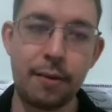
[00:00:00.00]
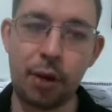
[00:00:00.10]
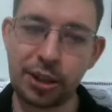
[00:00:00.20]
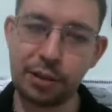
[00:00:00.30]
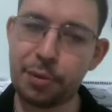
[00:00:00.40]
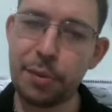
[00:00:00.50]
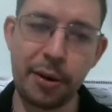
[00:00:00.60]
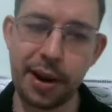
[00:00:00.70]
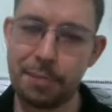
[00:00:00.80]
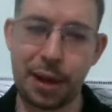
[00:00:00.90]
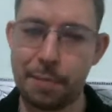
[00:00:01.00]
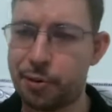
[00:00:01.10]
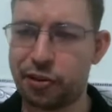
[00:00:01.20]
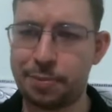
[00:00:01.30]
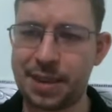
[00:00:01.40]
White should probably already play
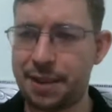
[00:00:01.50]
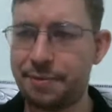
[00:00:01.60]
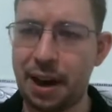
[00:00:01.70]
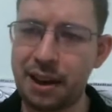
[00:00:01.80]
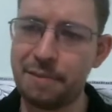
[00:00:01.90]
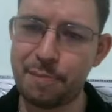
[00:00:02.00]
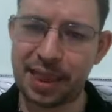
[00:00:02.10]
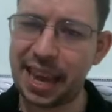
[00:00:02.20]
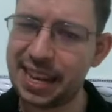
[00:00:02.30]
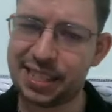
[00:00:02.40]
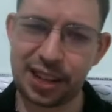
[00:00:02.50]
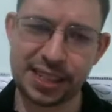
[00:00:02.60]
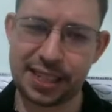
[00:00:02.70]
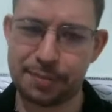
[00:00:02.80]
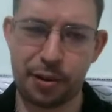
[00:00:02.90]
bishop d5, but then he's
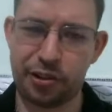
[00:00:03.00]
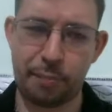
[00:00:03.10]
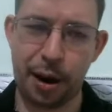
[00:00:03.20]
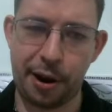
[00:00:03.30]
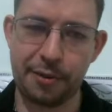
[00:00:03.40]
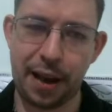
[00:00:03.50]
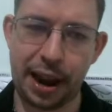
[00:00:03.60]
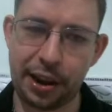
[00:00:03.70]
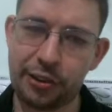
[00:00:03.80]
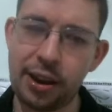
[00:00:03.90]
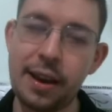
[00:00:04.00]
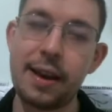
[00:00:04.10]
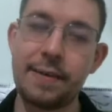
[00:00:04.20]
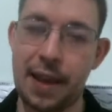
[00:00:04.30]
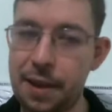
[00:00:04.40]
lost his bishop pair advantage.
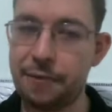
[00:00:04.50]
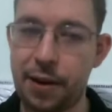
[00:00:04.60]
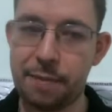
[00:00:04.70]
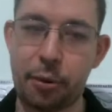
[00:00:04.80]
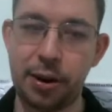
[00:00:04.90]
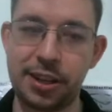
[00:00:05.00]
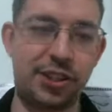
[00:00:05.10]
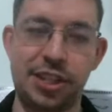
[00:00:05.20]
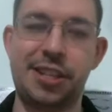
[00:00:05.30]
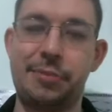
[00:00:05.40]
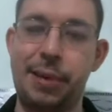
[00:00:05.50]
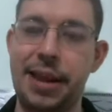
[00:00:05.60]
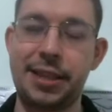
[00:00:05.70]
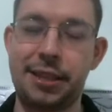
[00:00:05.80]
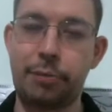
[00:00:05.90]
The e3 pawn is just as
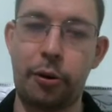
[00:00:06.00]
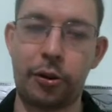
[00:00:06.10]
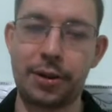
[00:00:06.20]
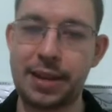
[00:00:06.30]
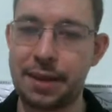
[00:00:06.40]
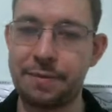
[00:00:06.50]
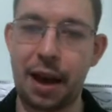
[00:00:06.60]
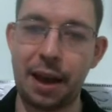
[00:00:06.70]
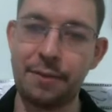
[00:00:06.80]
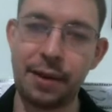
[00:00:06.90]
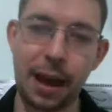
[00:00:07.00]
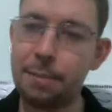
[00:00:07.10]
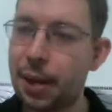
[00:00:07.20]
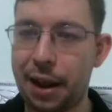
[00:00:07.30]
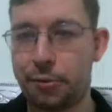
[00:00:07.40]
weak as the pawn on d5,
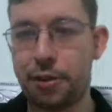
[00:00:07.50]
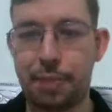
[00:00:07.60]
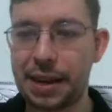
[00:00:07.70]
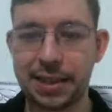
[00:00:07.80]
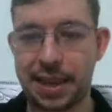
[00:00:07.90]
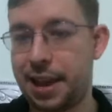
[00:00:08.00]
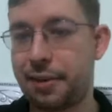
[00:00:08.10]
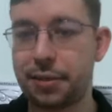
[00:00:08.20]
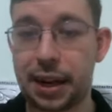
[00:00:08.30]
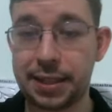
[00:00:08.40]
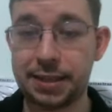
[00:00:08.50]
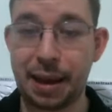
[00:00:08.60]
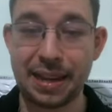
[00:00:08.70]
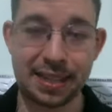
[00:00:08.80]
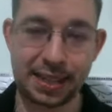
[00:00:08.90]
and black would have basically equalized
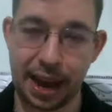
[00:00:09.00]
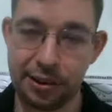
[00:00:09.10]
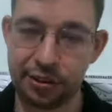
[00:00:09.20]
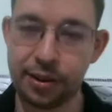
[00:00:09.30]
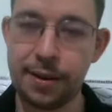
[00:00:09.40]
by this stage.